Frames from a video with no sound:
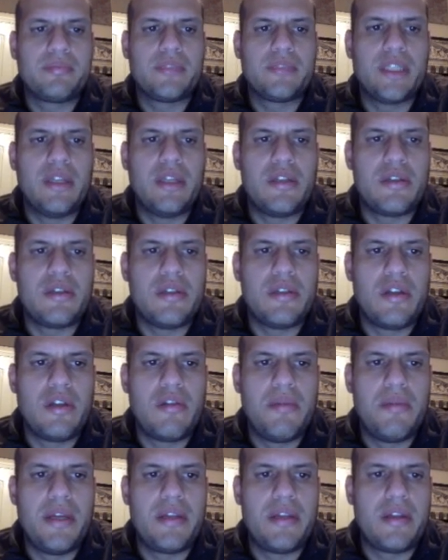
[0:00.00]
is a little
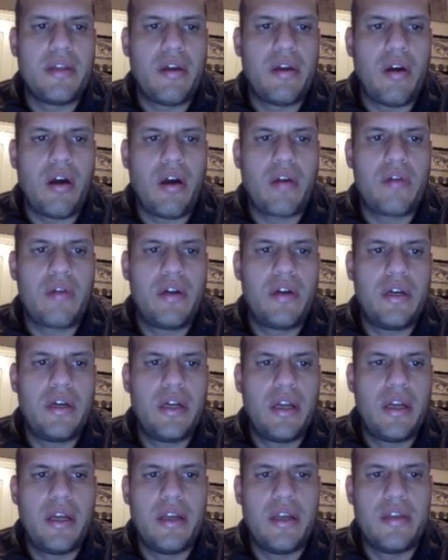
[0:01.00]
bit awkward
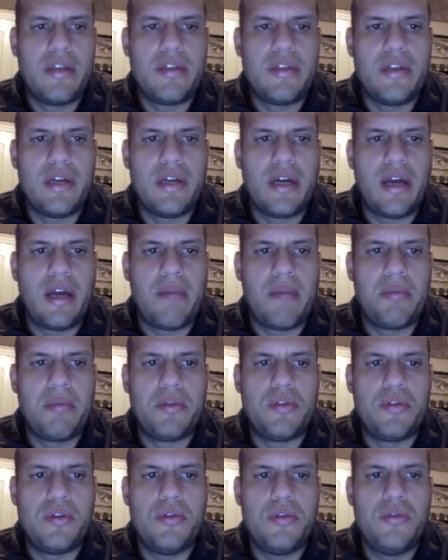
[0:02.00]
is I put
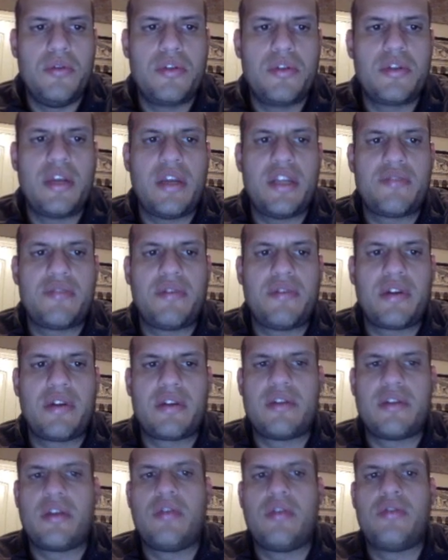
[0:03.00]
2 states for
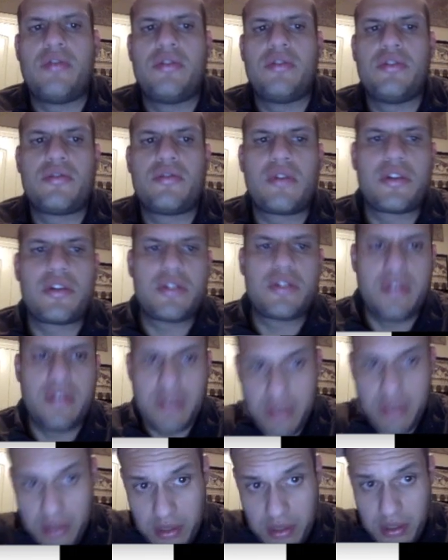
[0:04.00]
execute
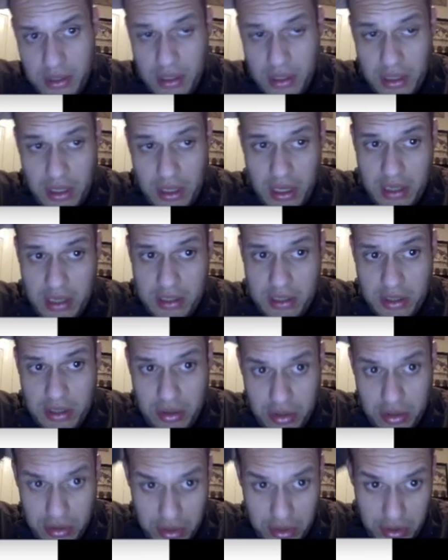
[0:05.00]
instruction
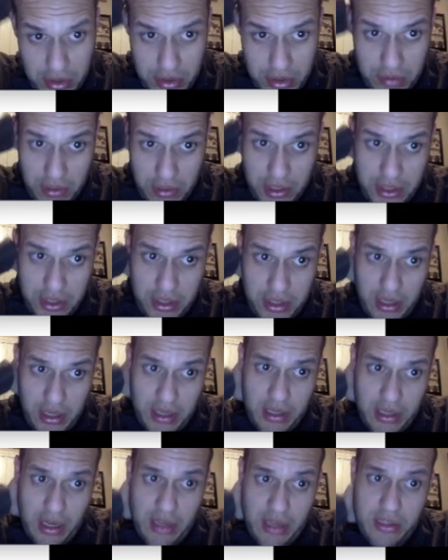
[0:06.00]

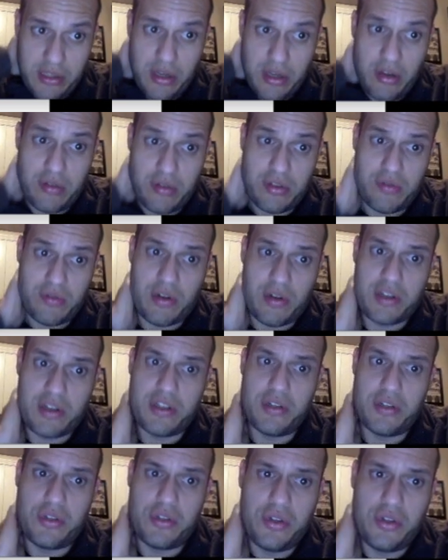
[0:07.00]

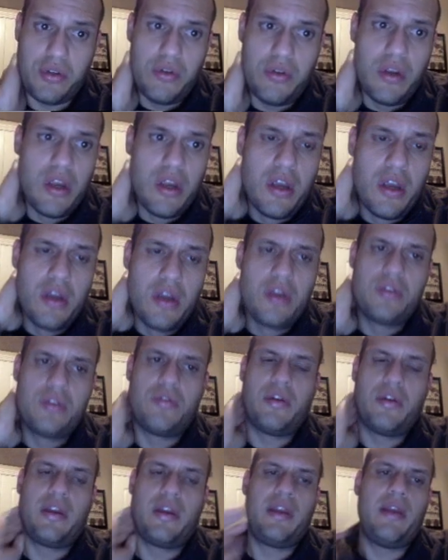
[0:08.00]
2, so
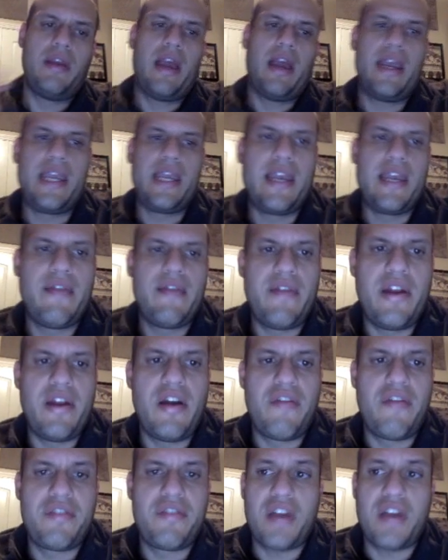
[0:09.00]
I gave
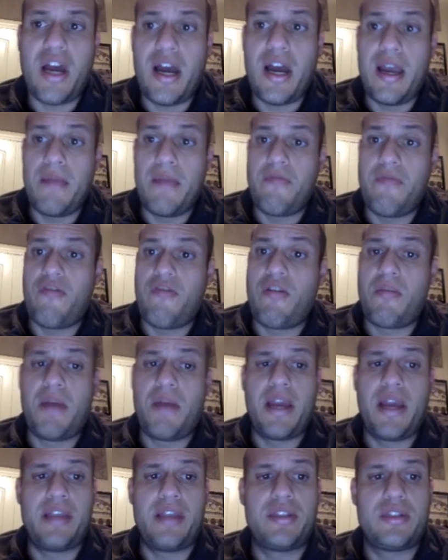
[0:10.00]
enough time for
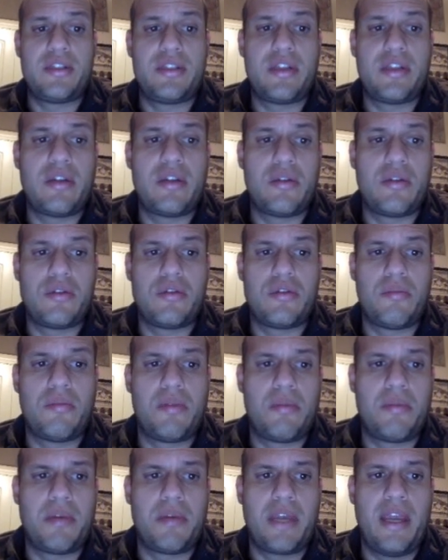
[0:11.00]
my signals to
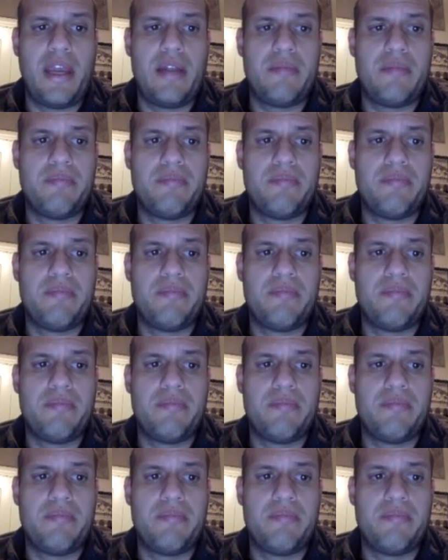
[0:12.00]
propagate.